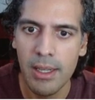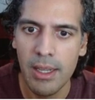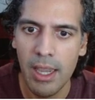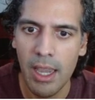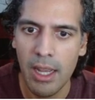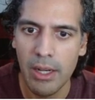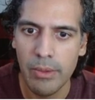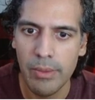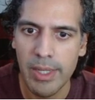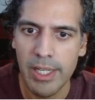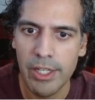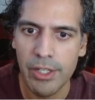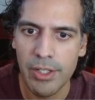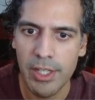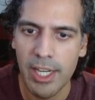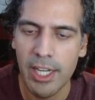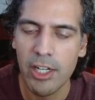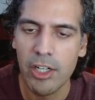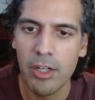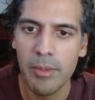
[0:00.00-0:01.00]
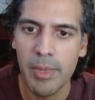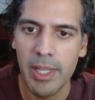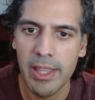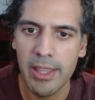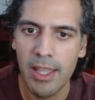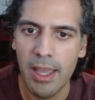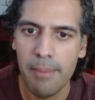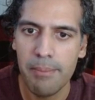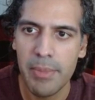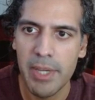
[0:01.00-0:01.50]
And we just increment
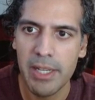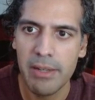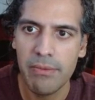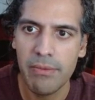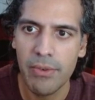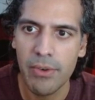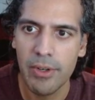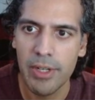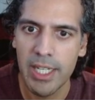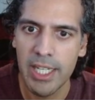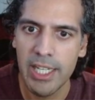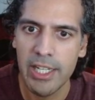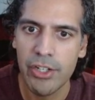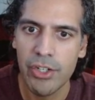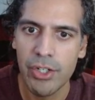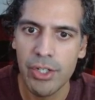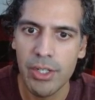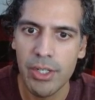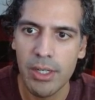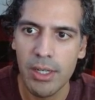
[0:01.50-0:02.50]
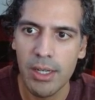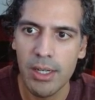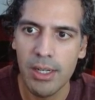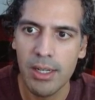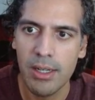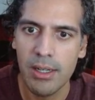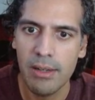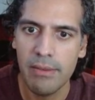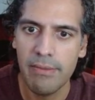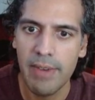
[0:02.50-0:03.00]
that bit for each
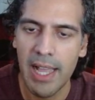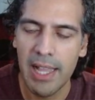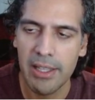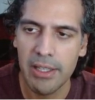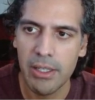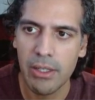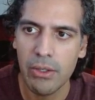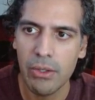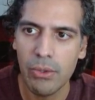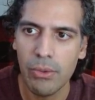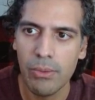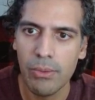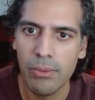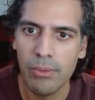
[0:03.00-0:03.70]
value